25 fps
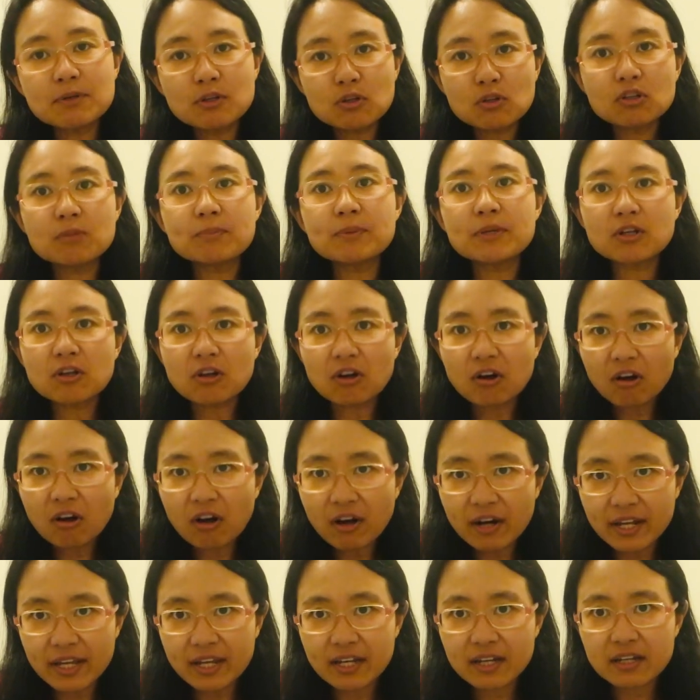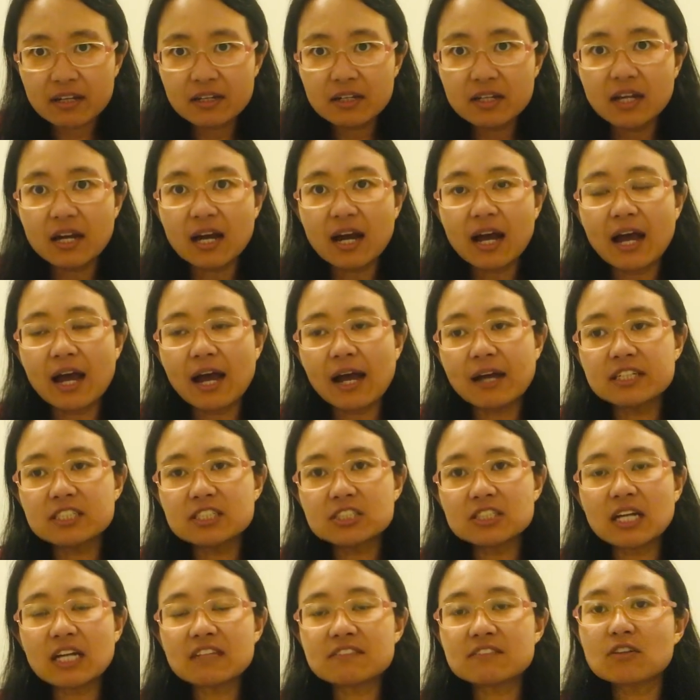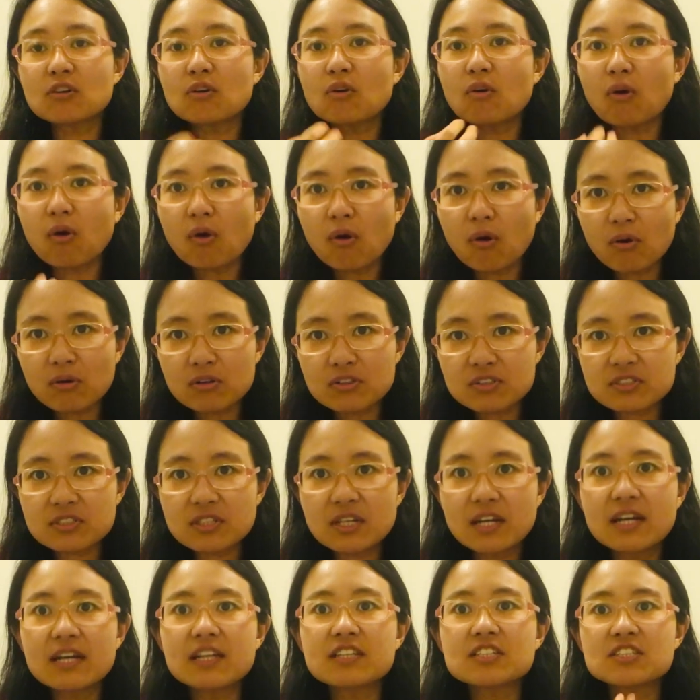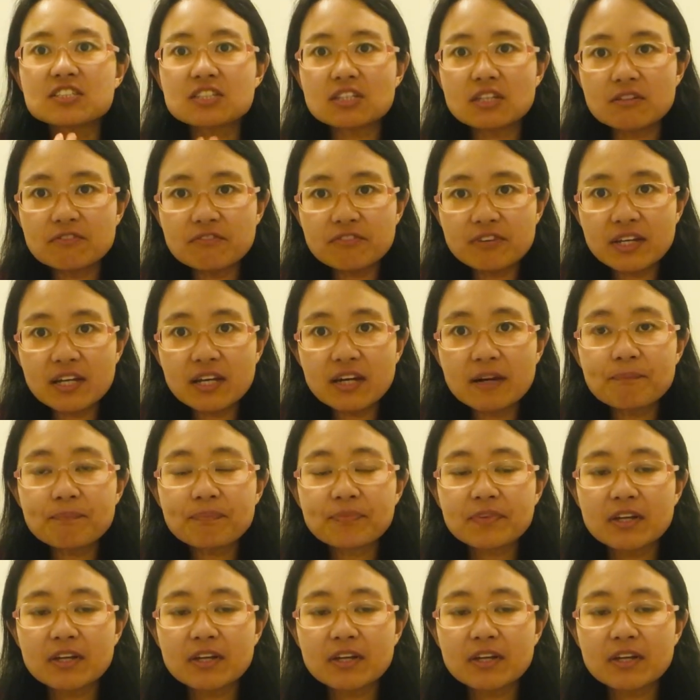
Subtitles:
could be chronic and doesn't cause severe